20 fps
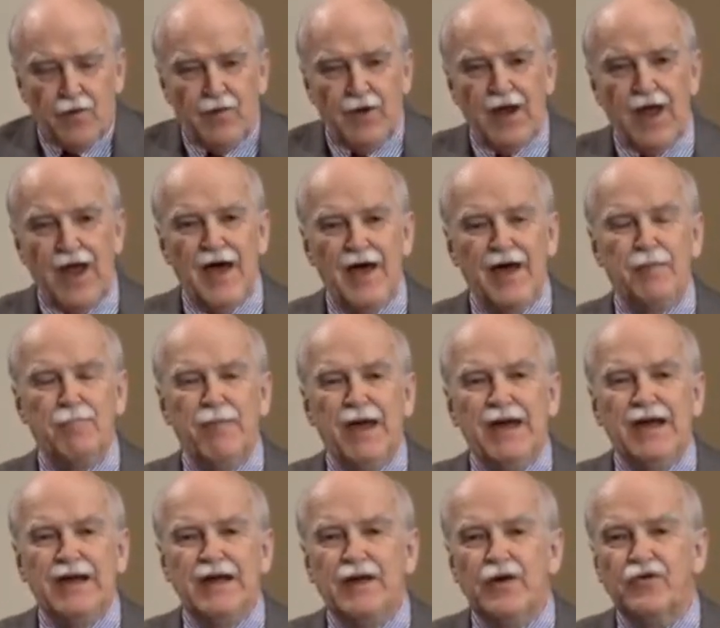relying
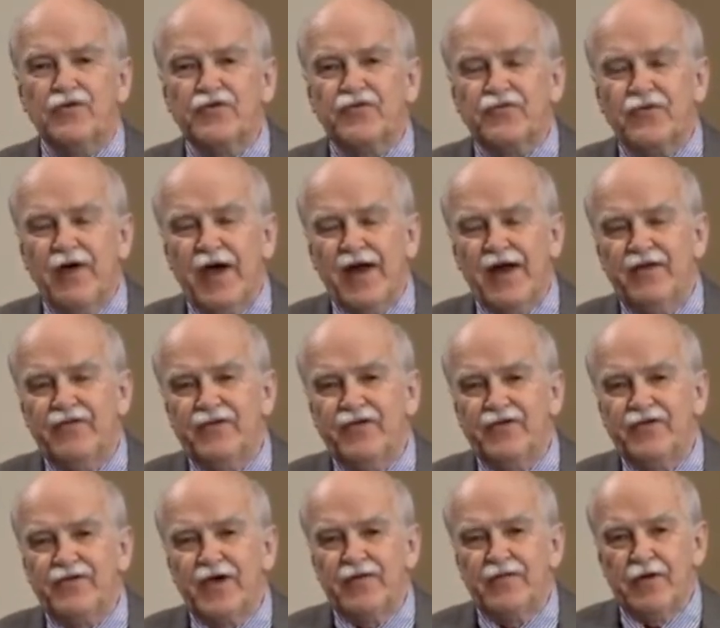mainly on
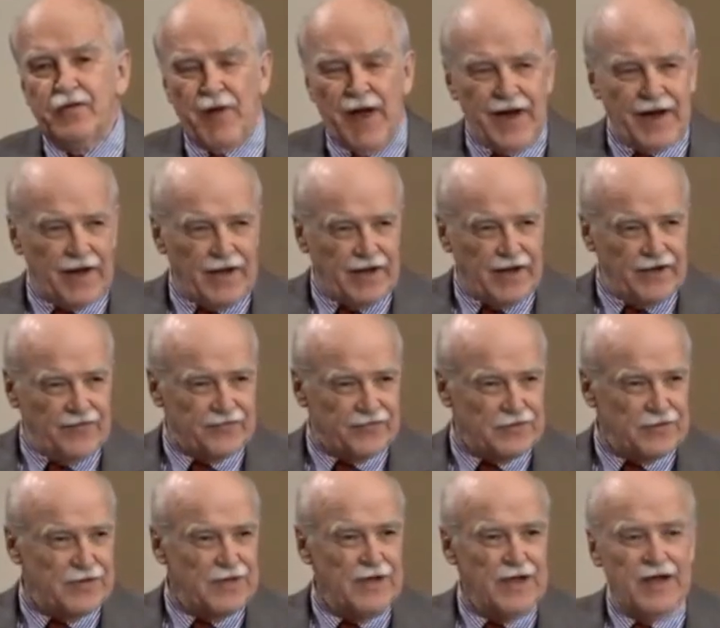strategies of
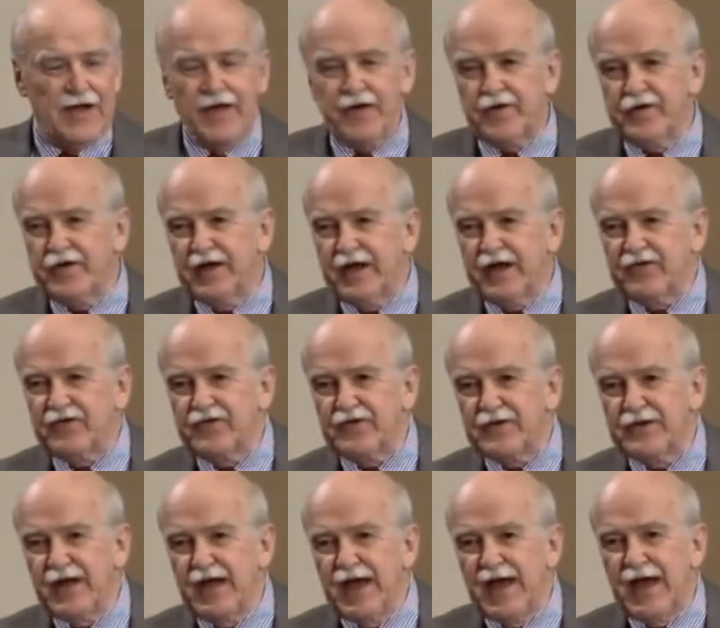eradication,
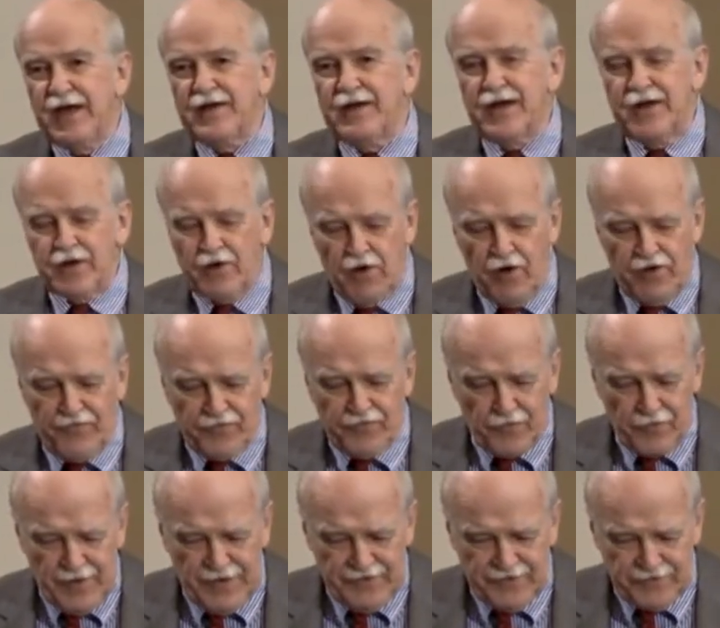interdiction, and
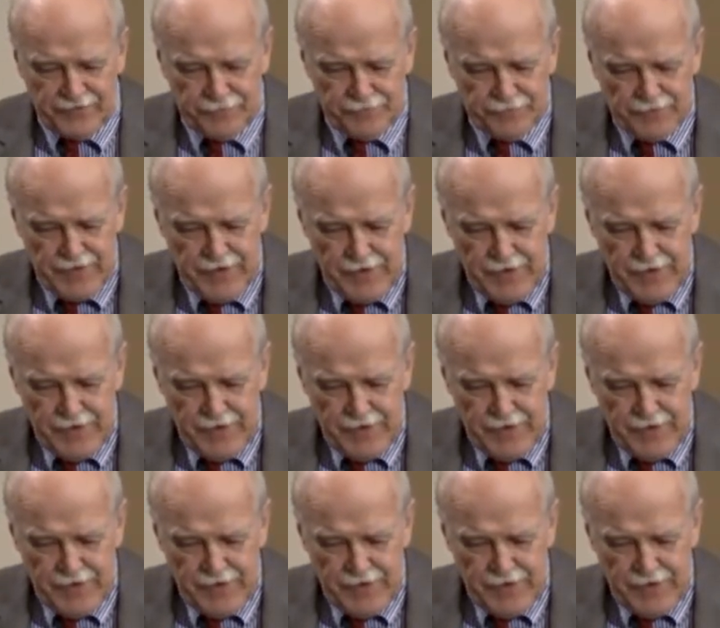incarceration.